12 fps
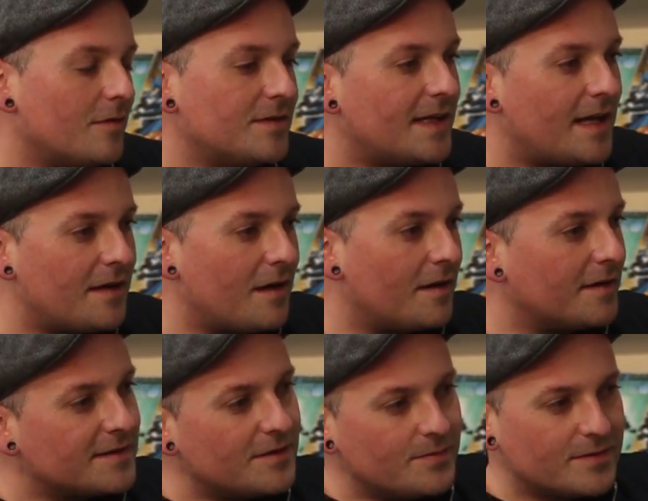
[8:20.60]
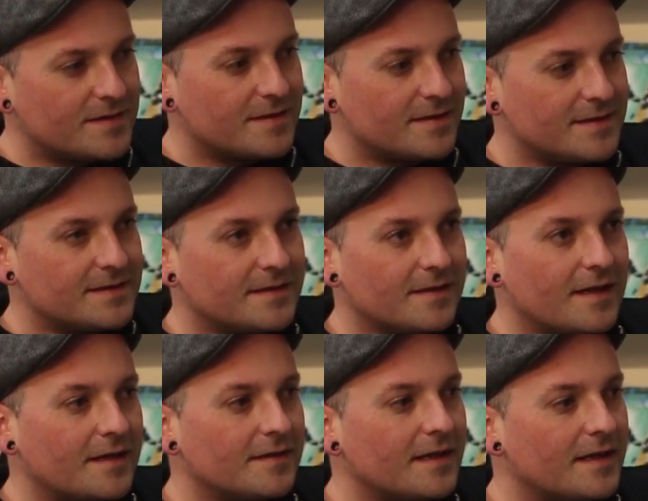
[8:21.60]
dead on, it's so precise,
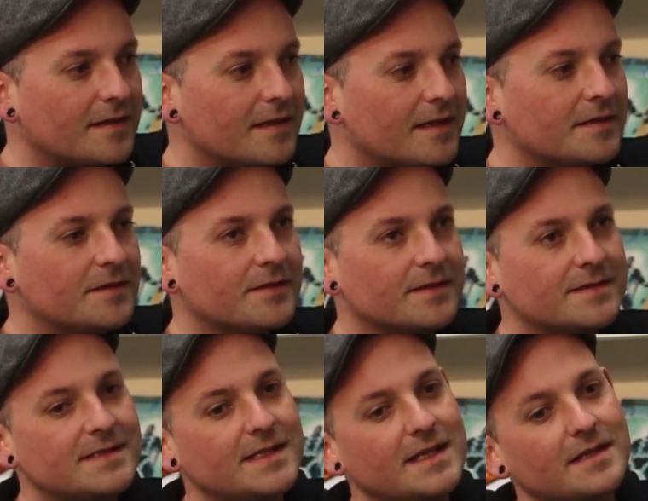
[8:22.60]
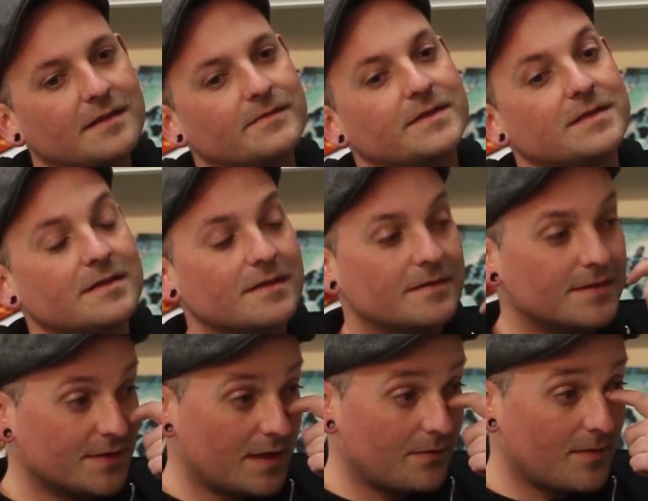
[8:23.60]
and you're seeing the returns
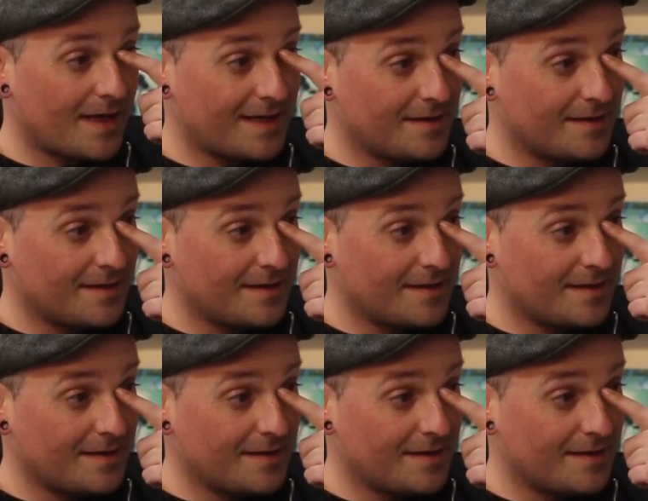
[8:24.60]
straight away.